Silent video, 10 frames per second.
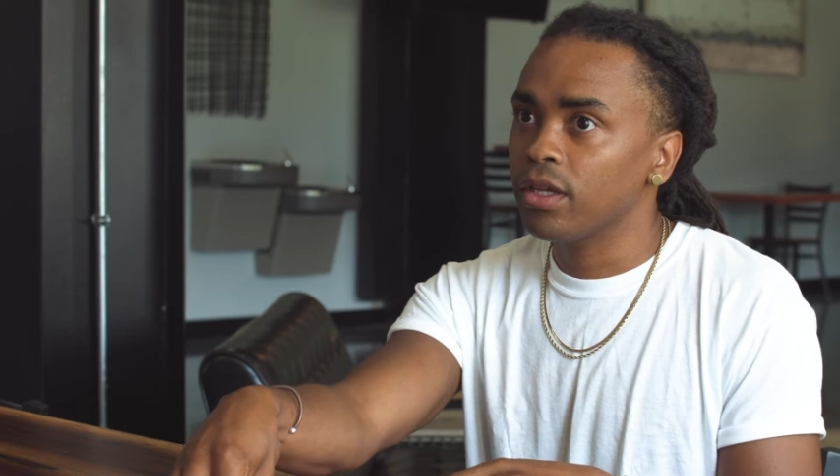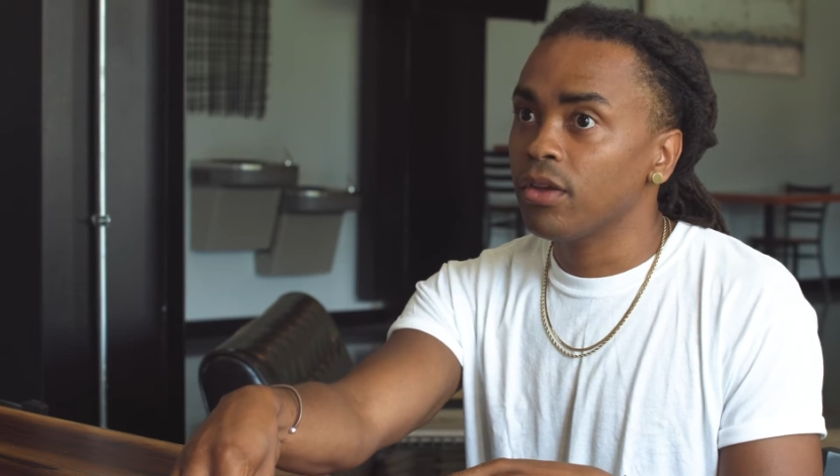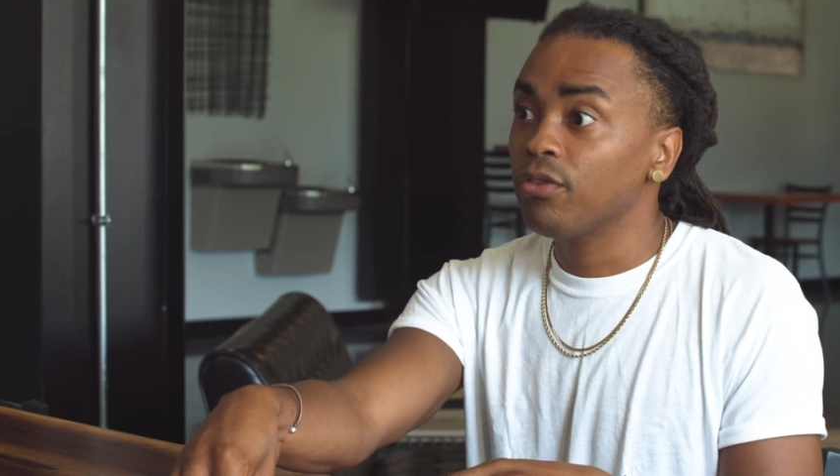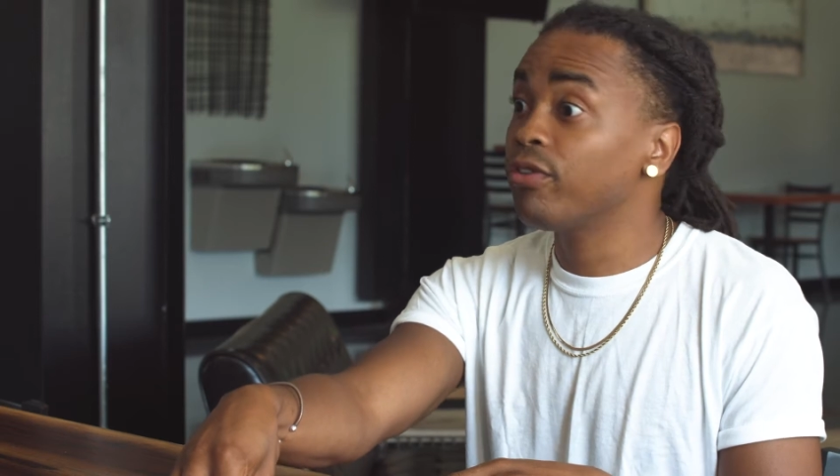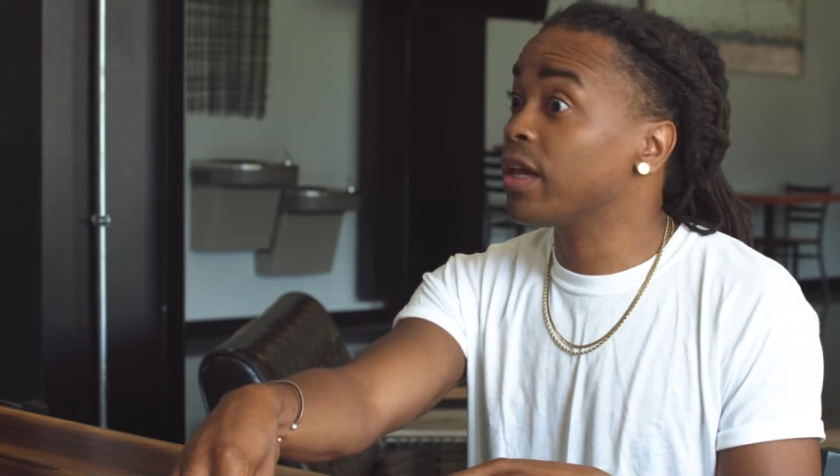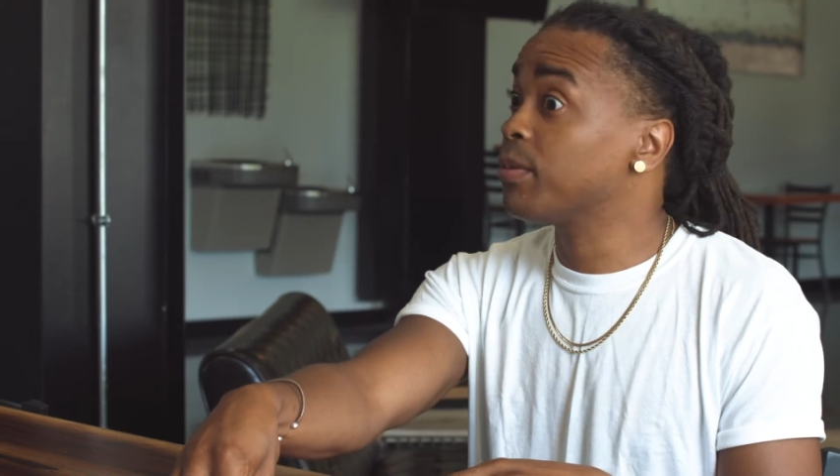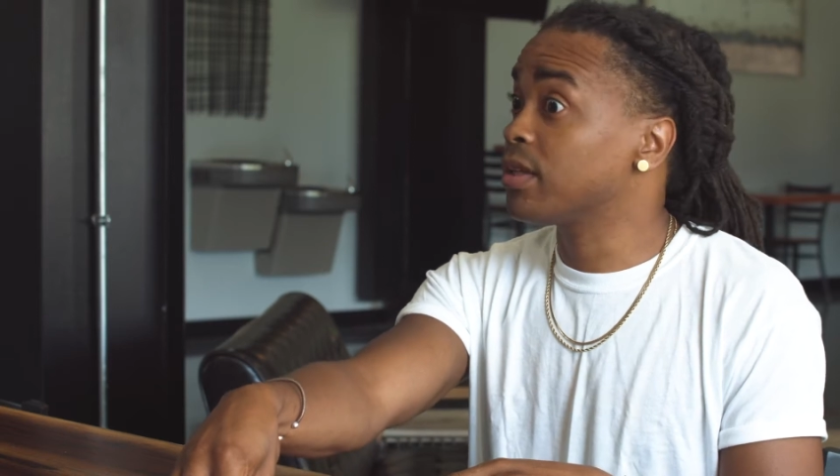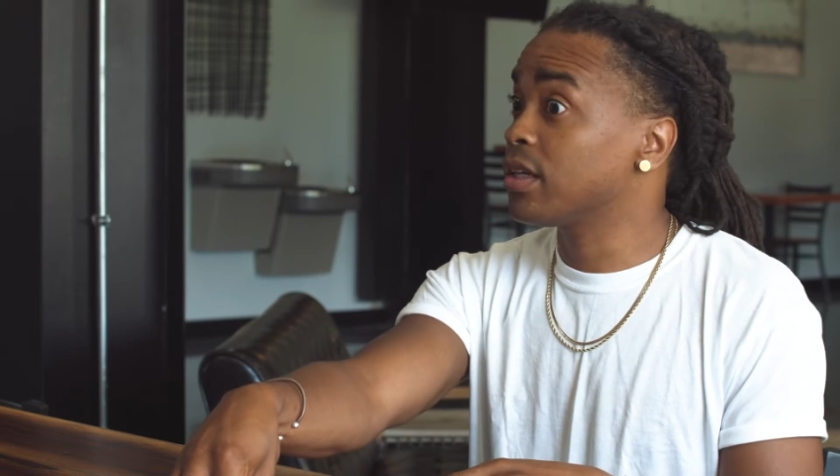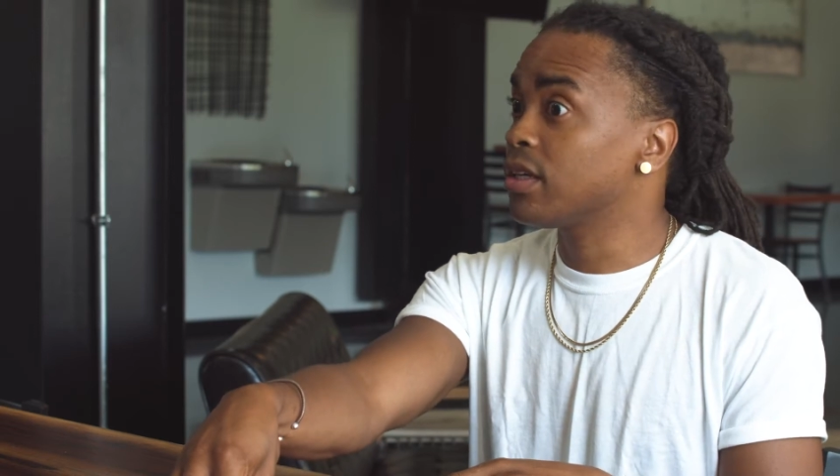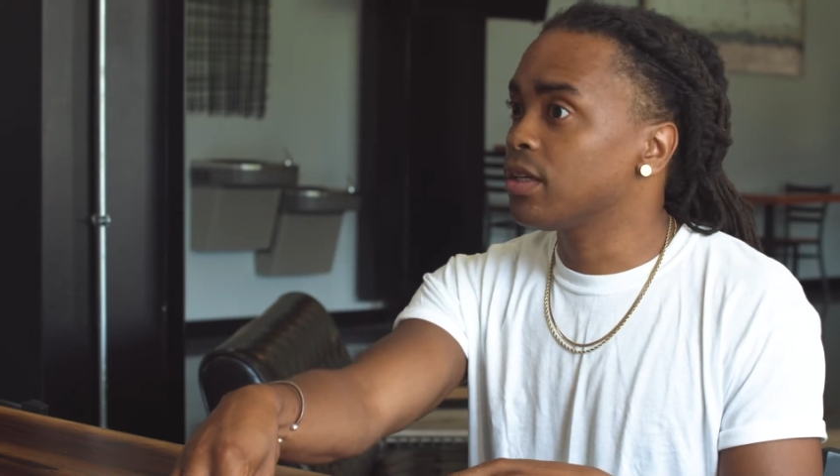
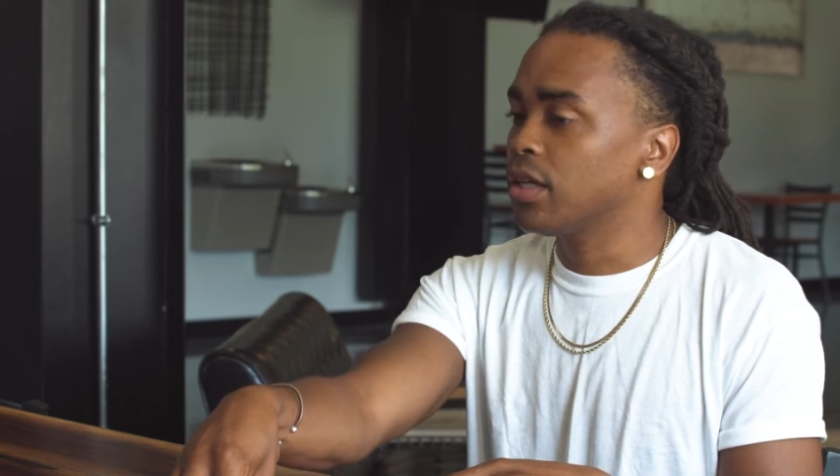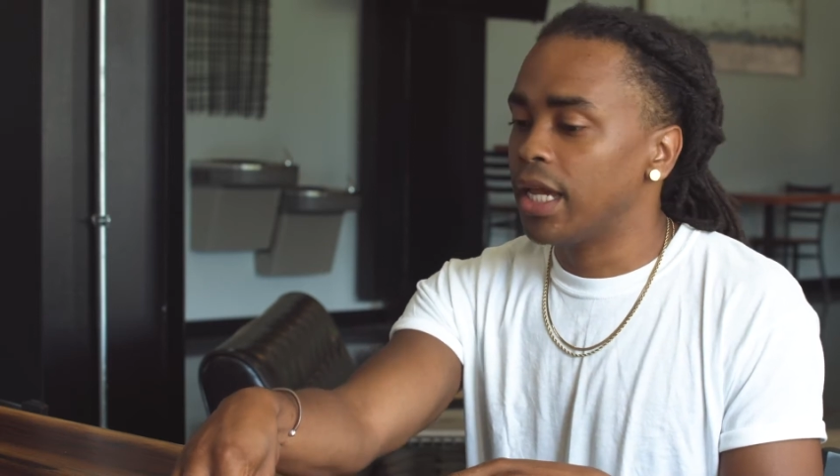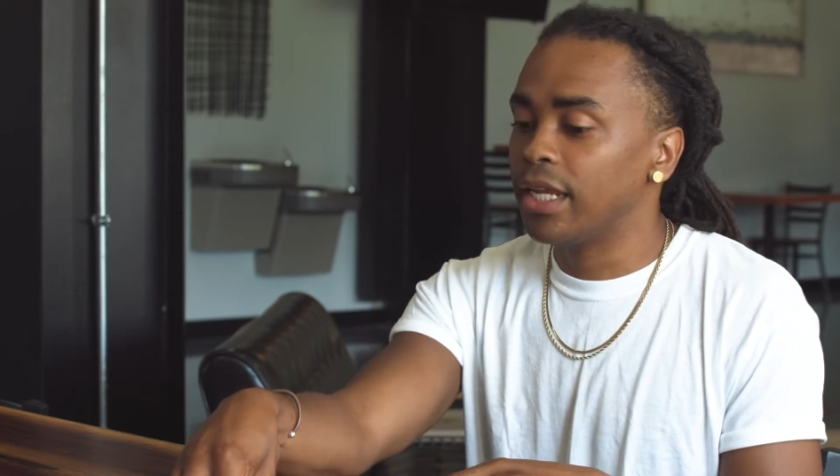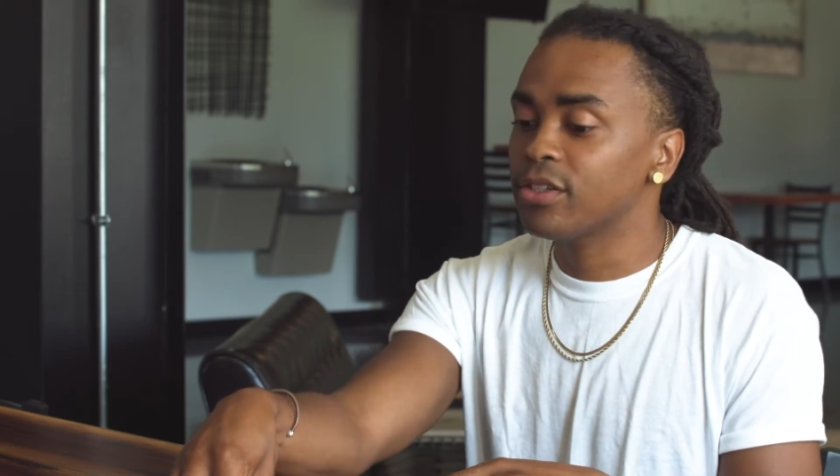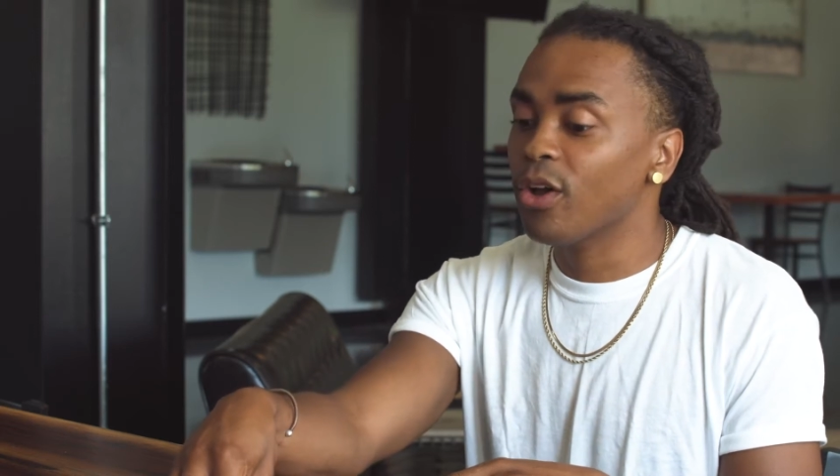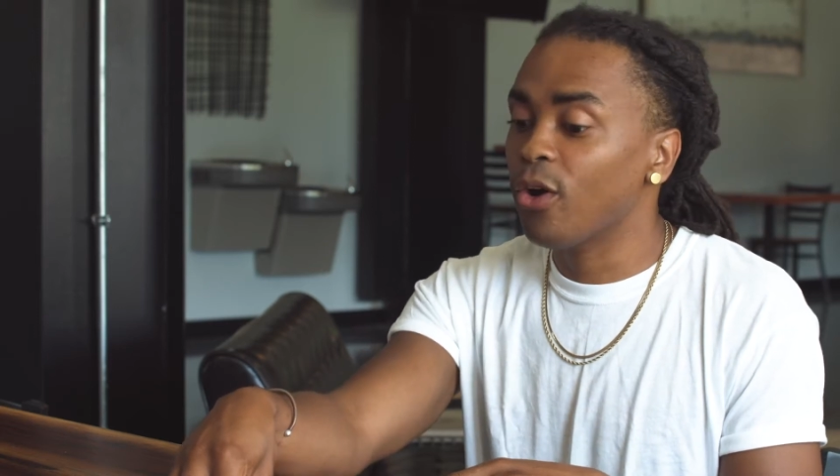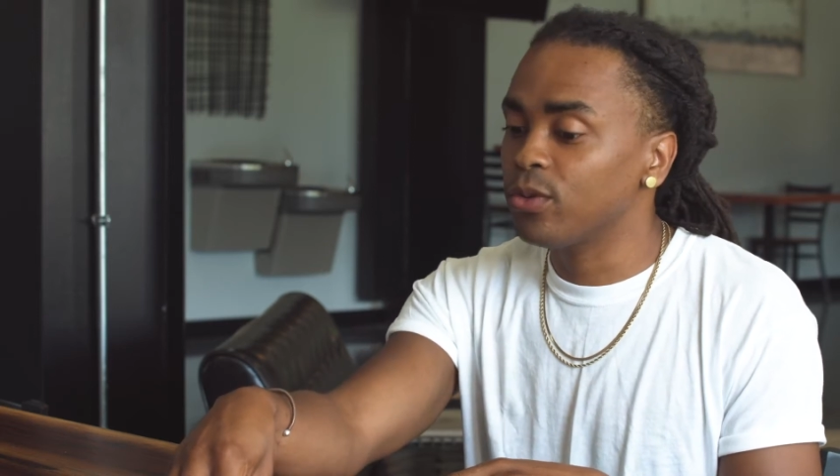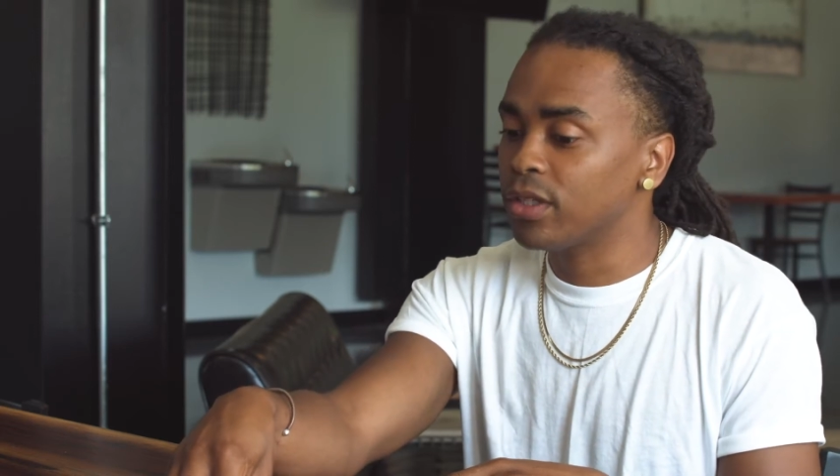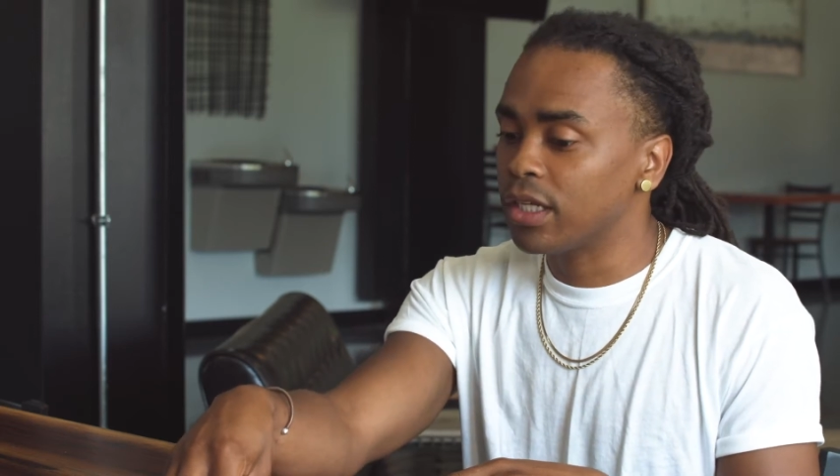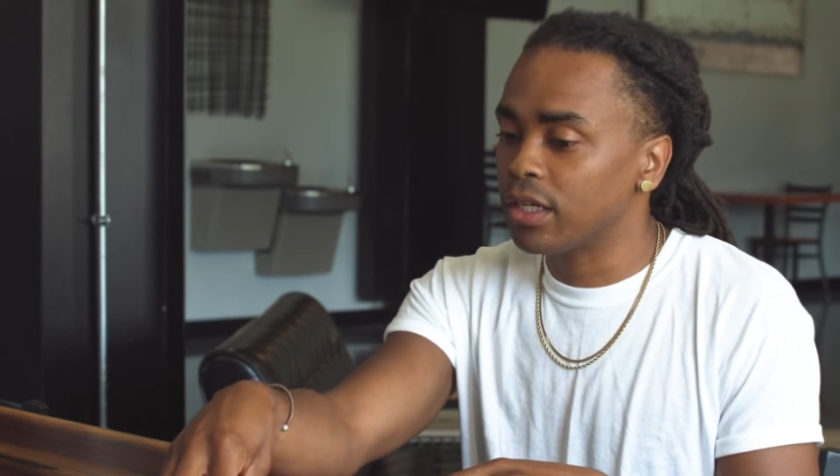family, and it's
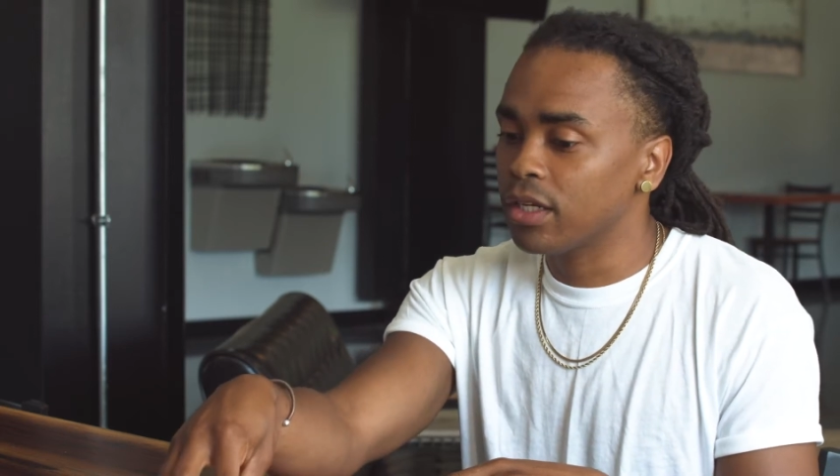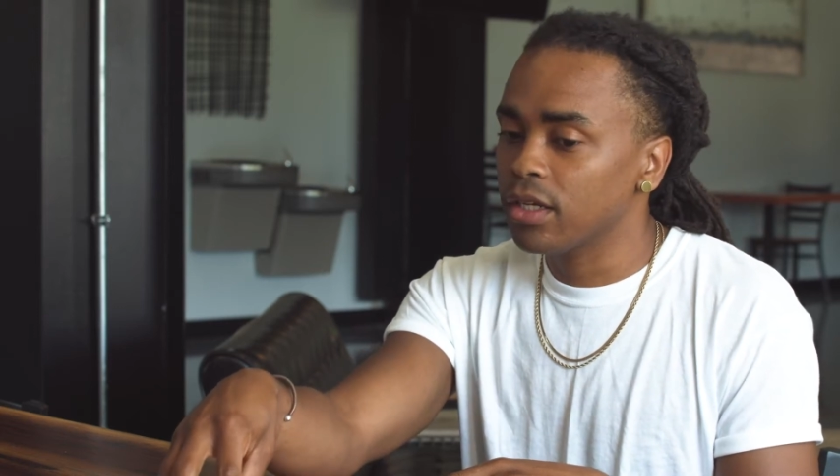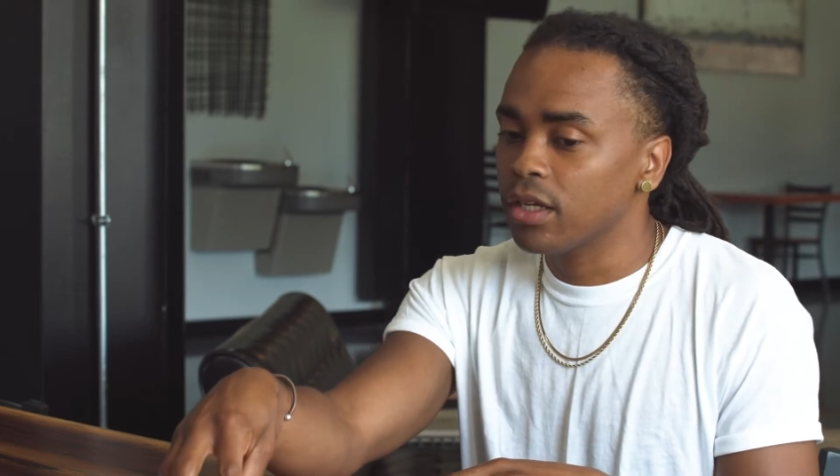only